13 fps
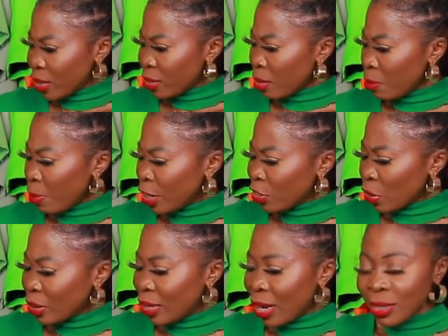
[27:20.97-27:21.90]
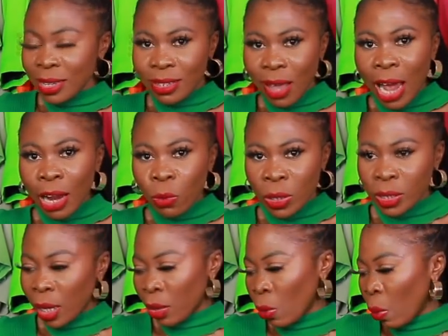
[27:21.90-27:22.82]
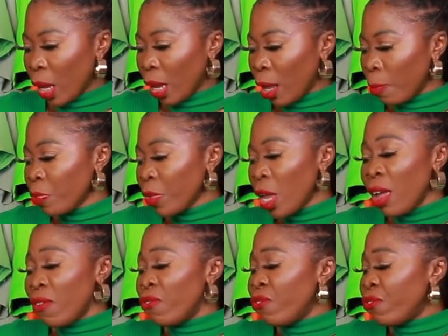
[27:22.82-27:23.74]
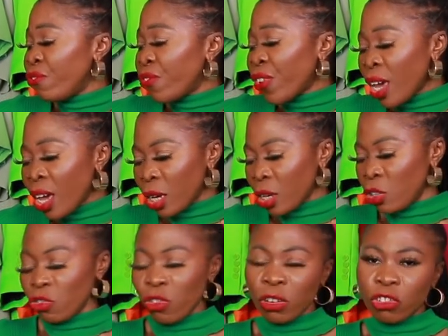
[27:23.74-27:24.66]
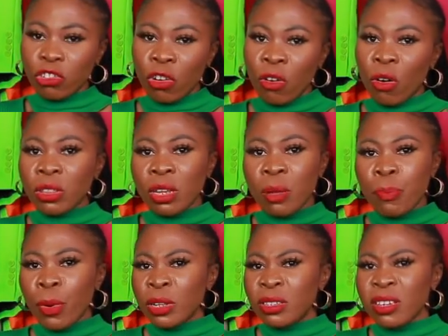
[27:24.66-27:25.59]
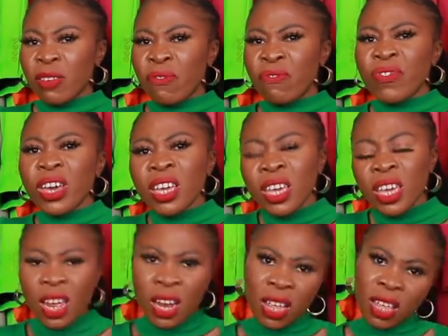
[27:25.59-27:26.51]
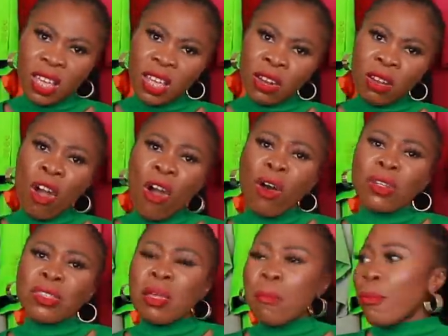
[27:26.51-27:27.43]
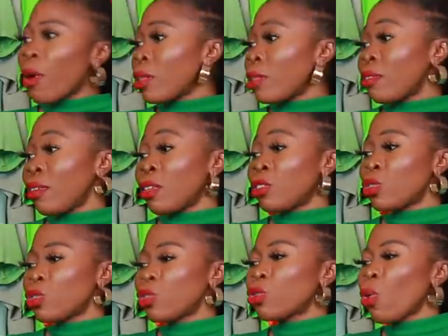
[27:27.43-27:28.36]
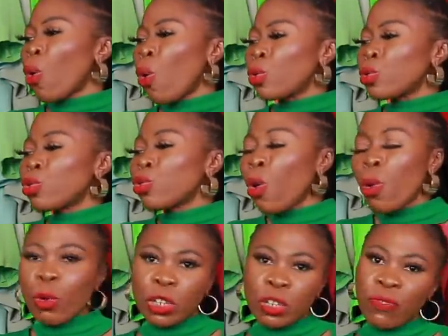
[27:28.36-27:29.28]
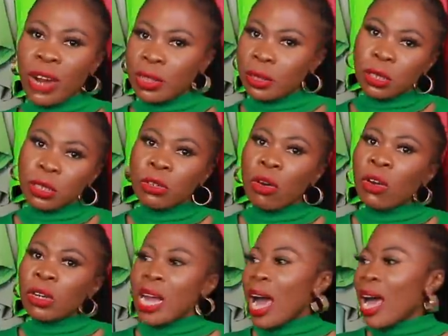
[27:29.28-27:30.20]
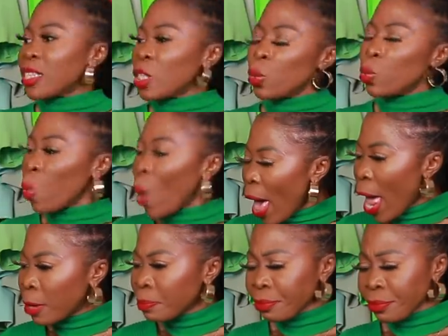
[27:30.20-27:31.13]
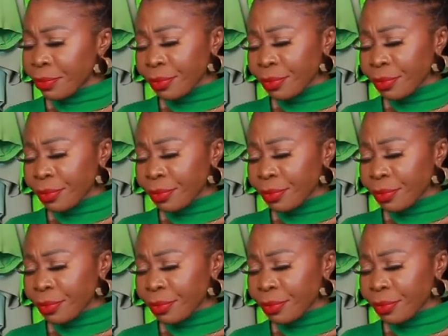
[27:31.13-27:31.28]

I didn't mention that, it's high-waisted, okay? Very structural on the body, very elegant on the body, so, so much flattering on as well.